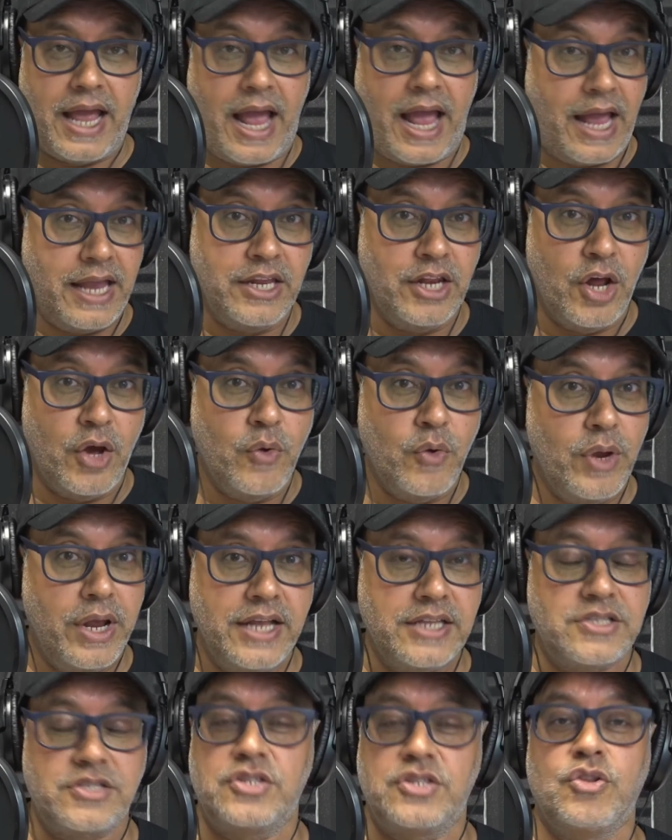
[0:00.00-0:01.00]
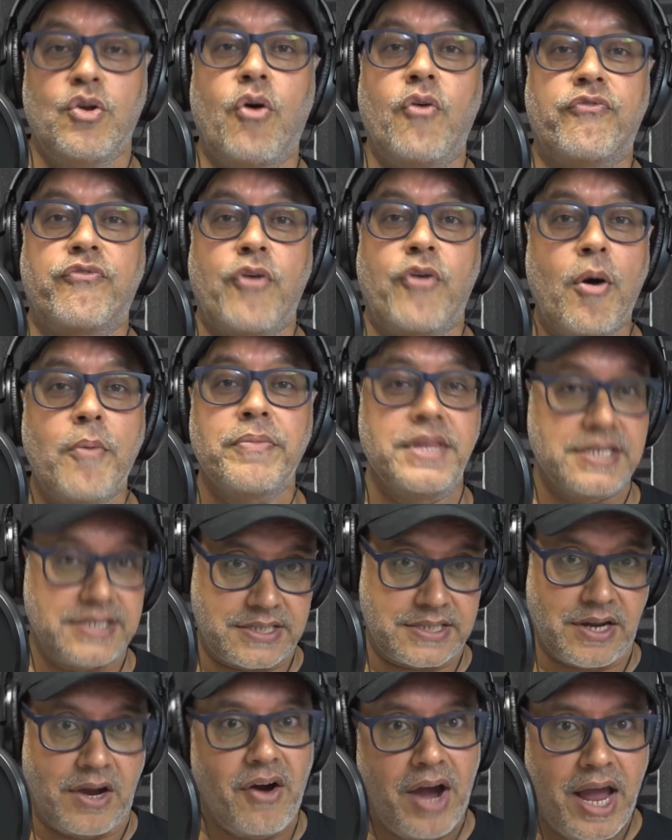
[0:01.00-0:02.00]
it's not from this
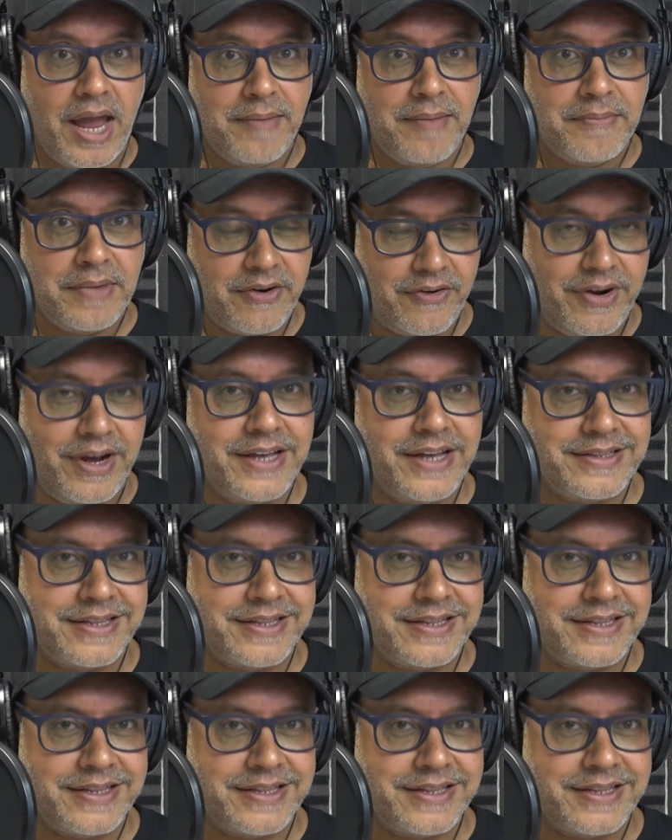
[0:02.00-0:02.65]
time, right?